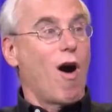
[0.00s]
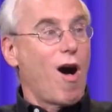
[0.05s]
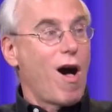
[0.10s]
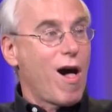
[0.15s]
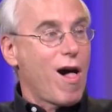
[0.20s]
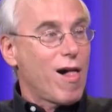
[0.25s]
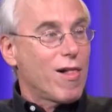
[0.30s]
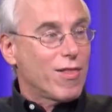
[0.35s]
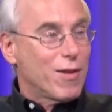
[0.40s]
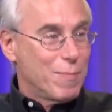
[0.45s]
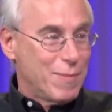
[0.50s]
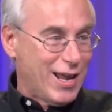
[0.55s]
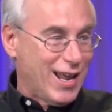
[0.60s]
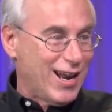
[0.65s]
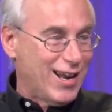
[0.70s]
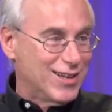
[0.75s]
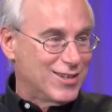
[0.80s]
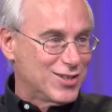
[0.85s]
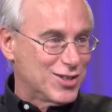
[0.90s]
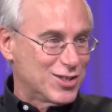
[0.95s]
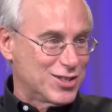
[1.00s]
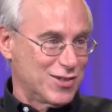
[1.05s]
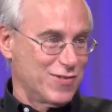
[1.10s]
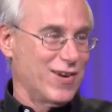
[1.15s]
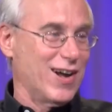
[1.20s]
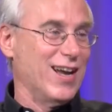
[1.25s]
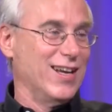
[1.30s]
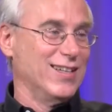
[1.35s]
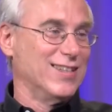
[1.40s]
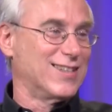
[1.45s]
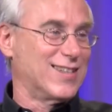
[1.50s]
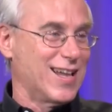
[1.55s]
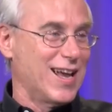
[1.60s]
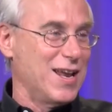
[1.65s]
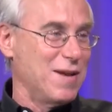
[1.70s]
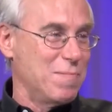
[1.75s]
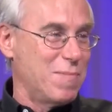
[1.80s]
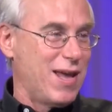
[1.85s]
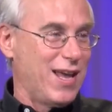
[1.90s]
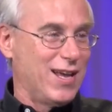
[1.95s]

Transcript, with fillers: all the managers of Einstein wow.